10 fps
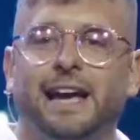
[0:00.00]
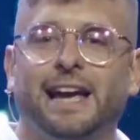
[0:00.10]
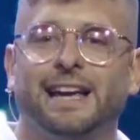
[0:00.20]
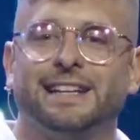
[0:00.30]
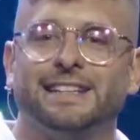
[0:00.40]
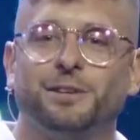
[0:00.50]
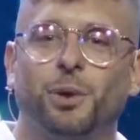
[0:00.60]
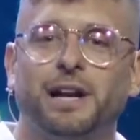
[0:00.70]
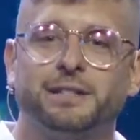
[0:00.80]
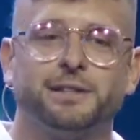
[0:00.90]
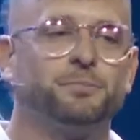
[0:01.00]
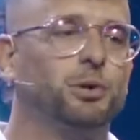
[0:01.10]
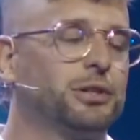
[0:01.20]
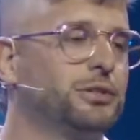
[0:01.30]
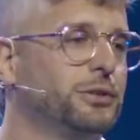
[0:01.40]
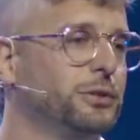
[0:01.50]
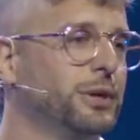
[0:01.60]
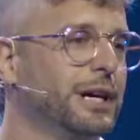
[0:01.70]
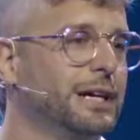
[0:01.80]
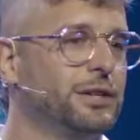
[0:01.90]
and he writes this book to
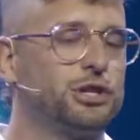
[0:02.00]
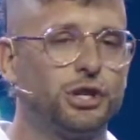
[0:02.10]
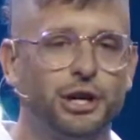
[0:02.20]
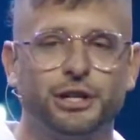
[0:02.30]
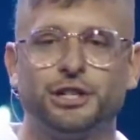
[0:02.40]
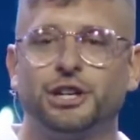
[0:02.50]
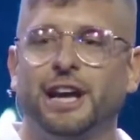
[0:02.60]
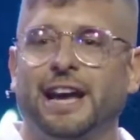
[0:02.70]
the church,